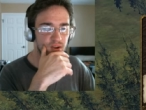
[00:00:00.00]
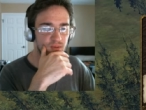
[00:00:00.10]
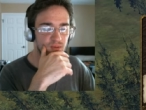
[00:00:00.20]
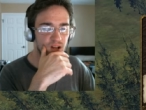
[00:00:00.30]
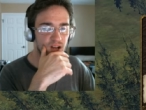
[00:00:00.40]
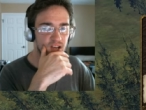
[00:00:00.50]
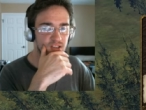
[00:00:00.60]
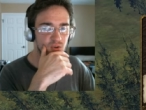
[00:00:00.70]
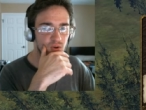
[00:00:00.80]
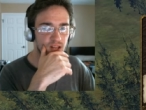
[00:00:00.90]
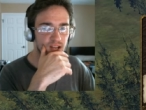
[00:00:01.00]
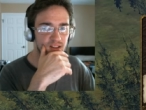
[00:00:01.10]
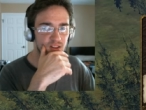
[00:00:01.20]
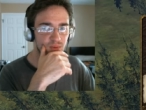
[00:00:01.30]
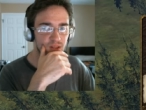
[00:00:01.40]
story uh,
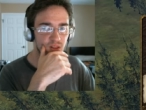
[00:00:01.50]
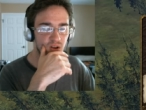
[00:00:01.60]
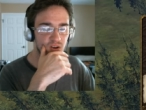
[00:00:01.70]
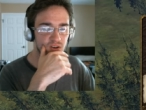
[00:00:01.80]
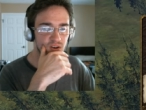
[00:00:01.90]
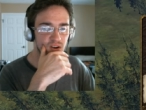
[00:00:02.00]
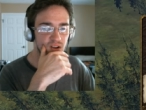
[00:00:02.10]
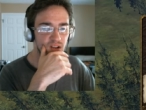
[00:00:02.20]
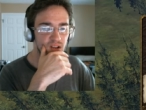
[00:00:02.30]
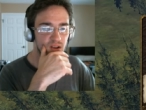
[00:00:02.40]
storyline a little bit longer.